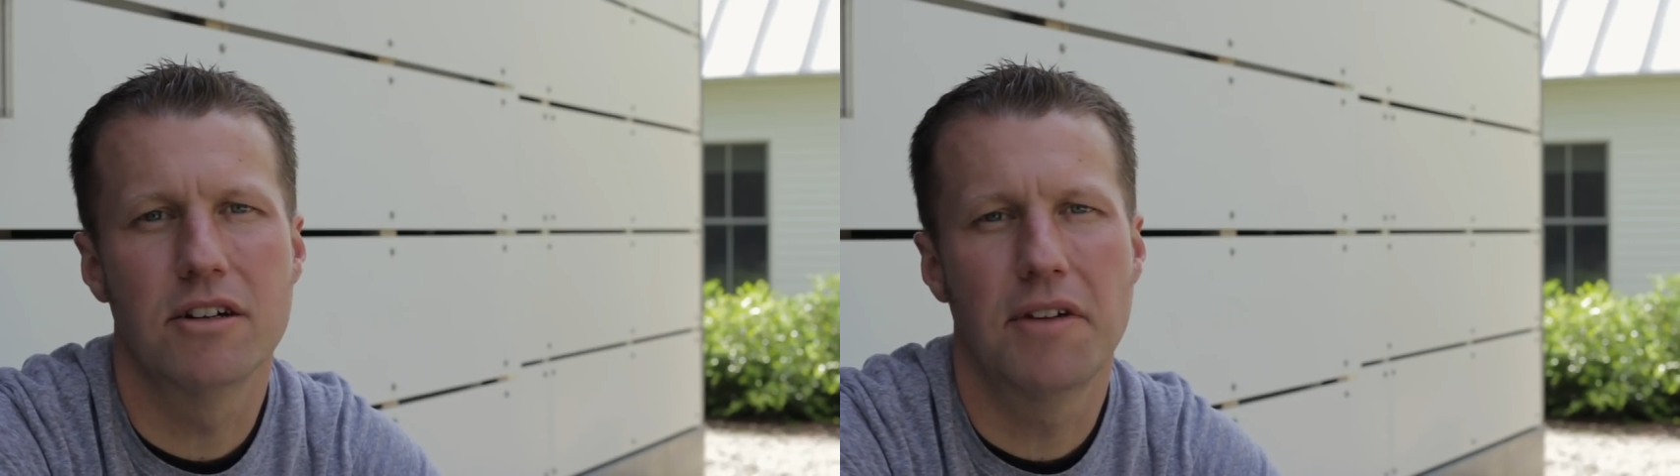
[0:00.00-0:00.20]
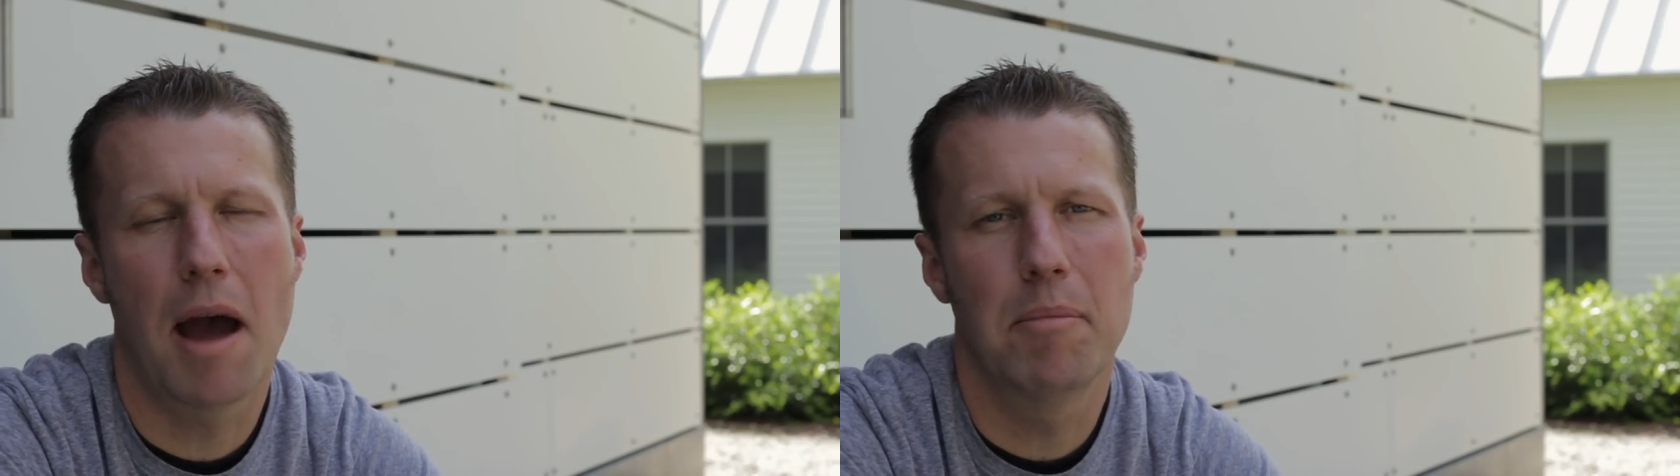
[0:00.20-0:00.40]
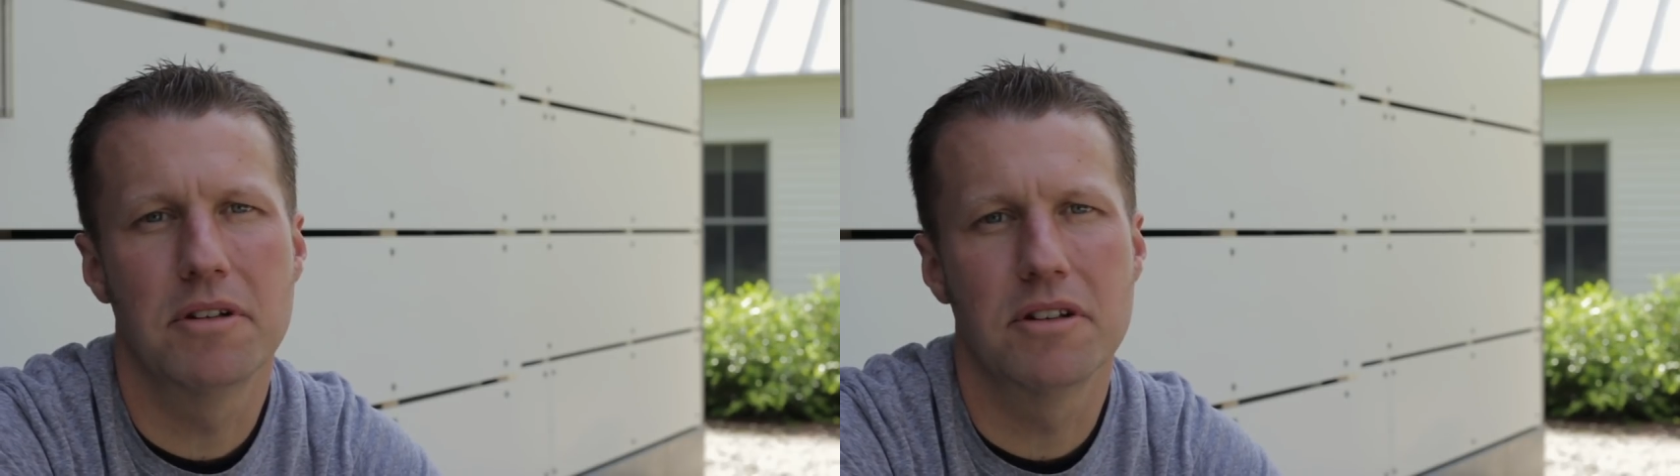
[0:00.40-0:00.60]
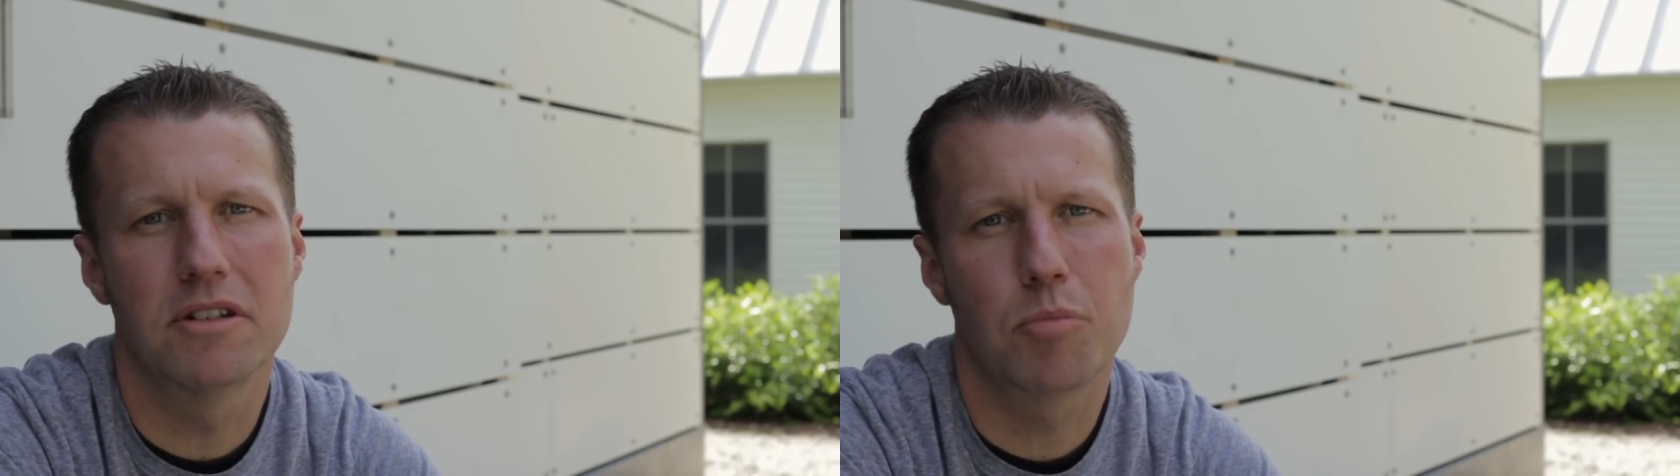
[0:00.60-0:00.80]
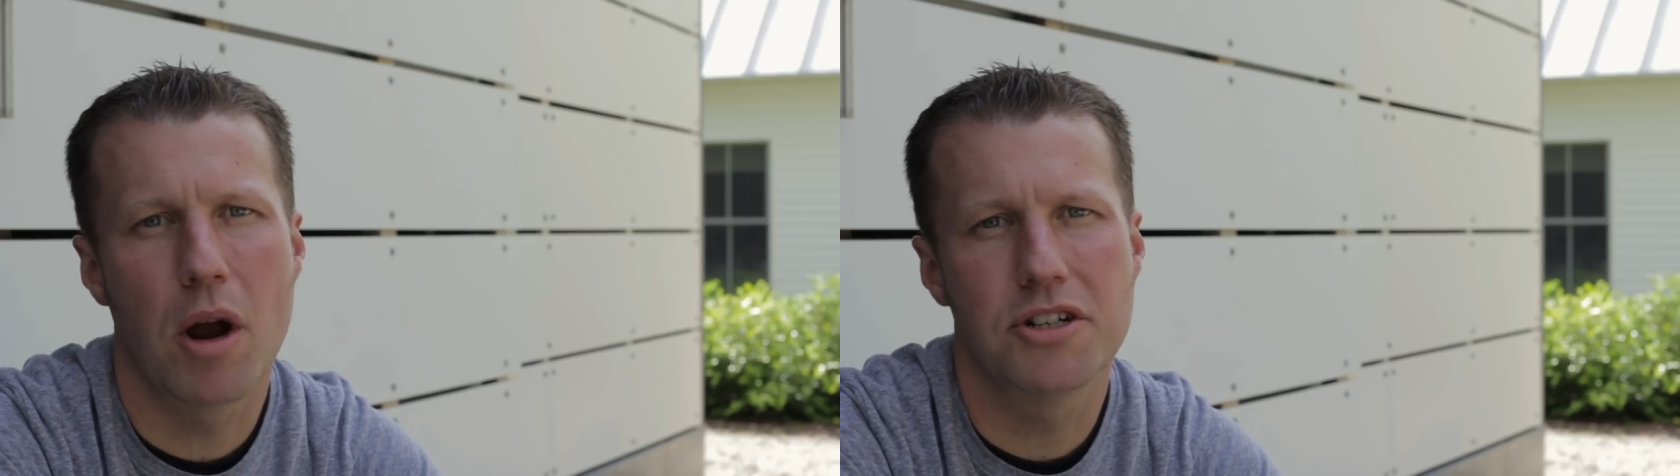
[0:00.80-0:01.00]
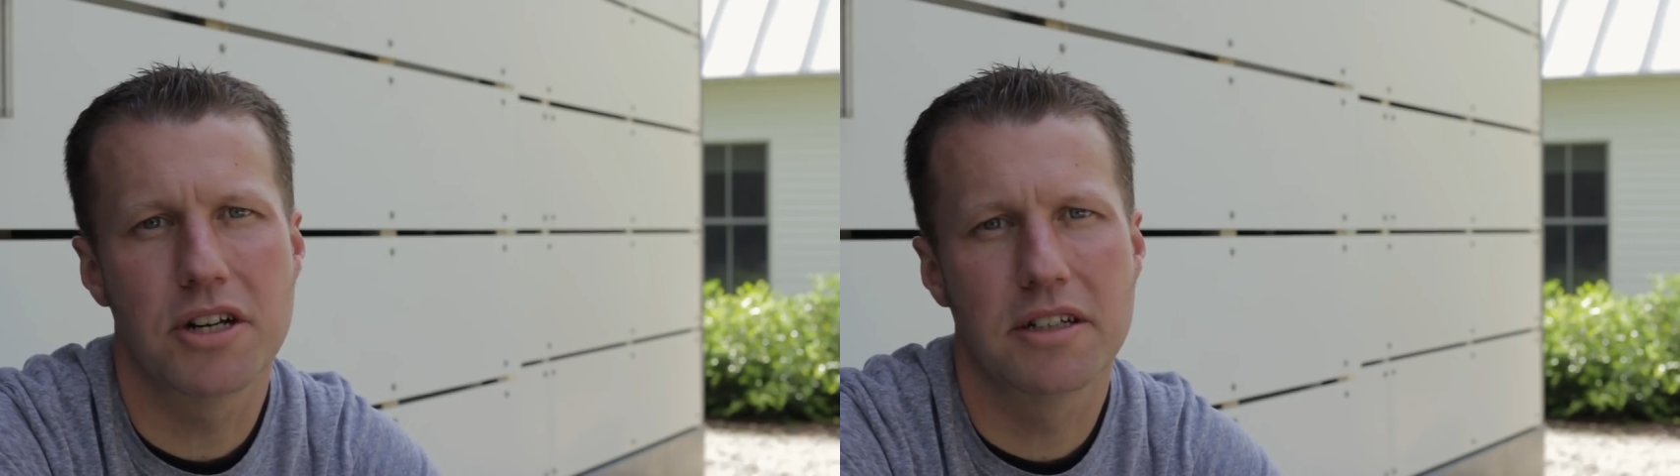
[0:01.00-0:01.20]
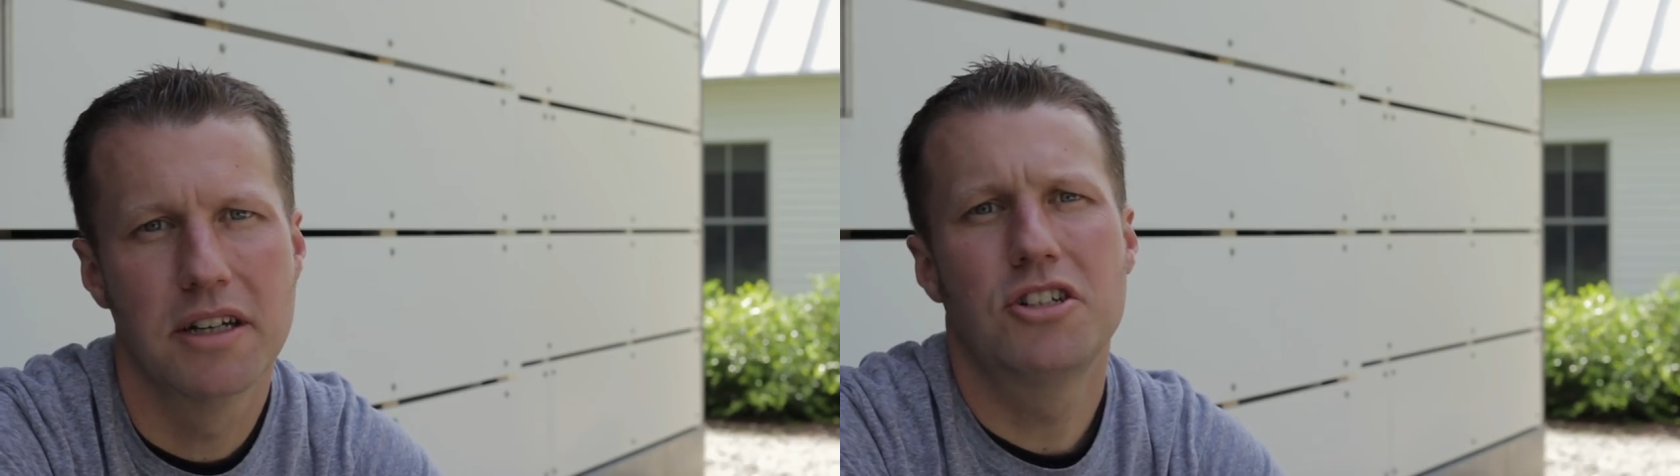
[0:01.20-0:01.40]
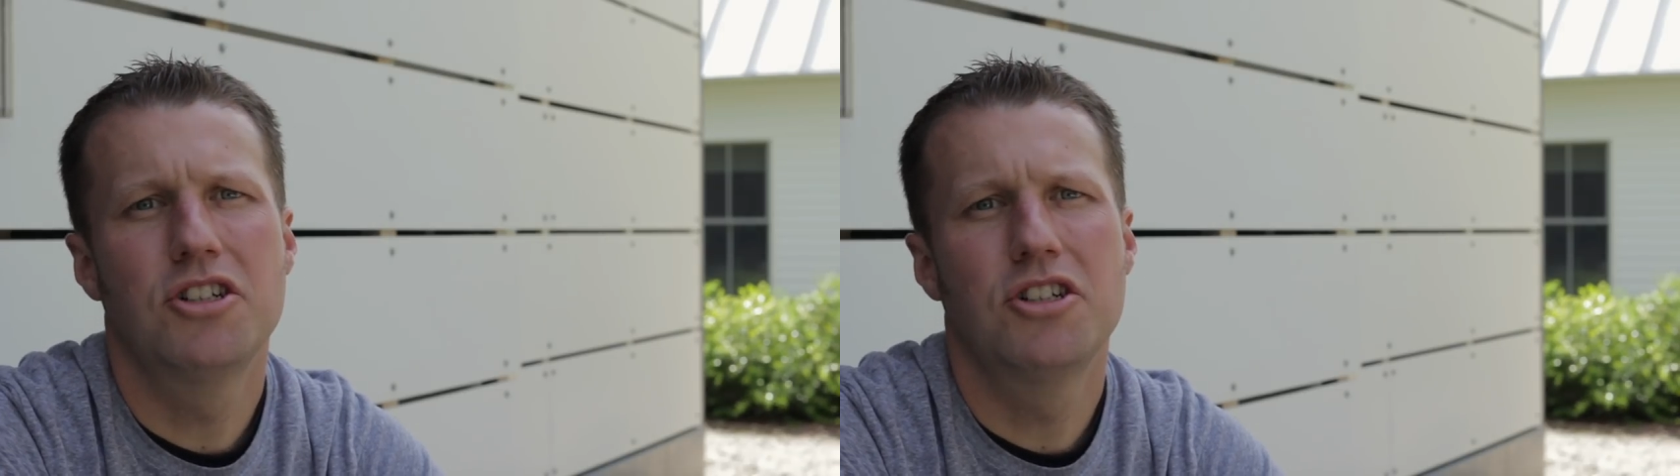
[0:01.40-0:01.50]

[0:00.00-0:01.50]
have happened to this project.